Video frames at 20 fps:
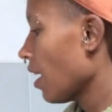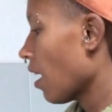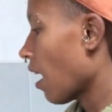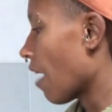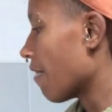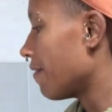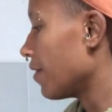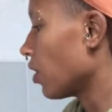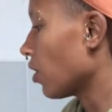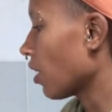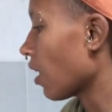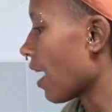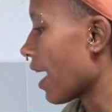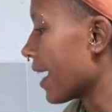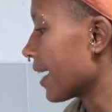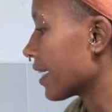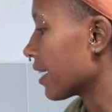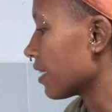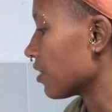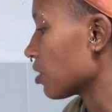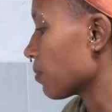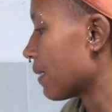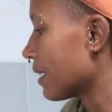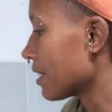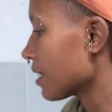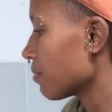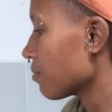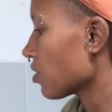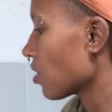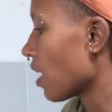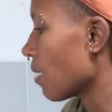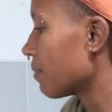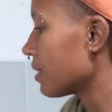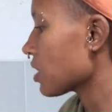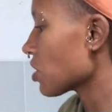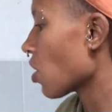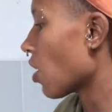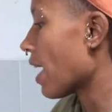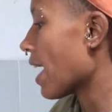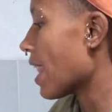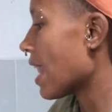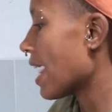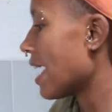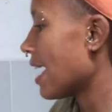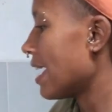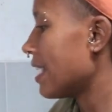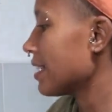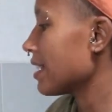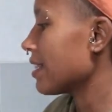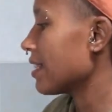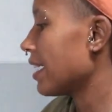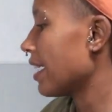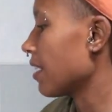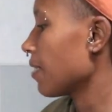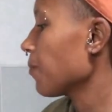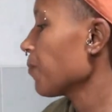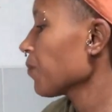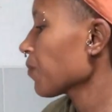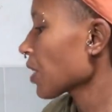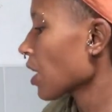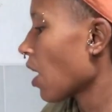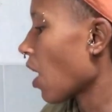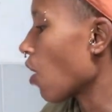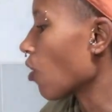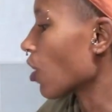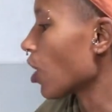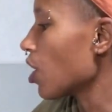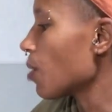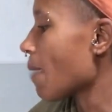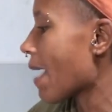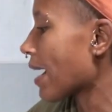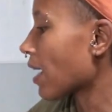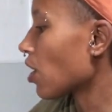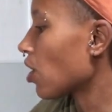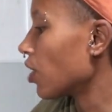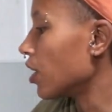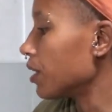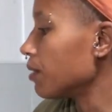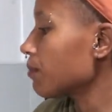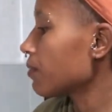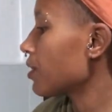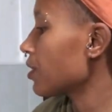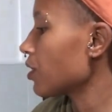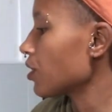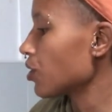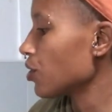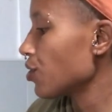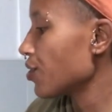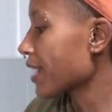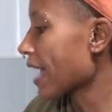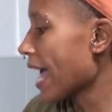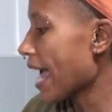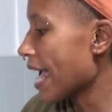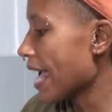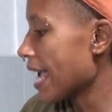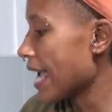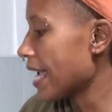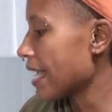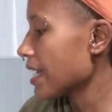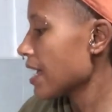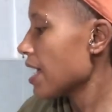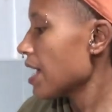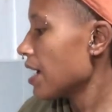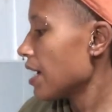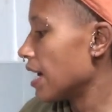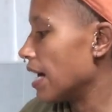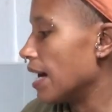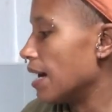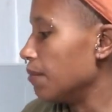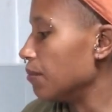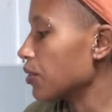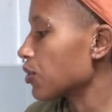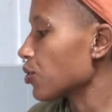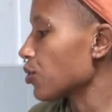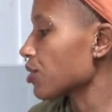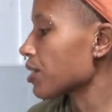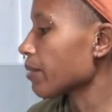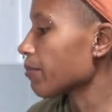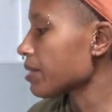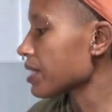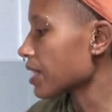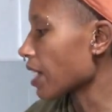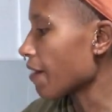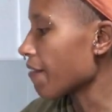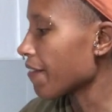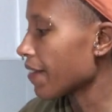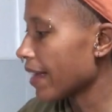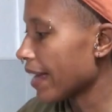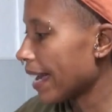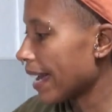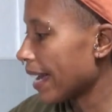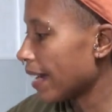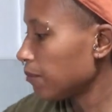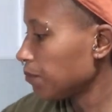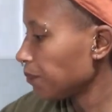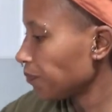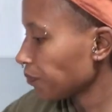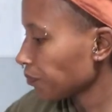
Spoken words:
I feel like I'll spend some time in Thailand, and then I'll go back home to the UK, do some stuff there.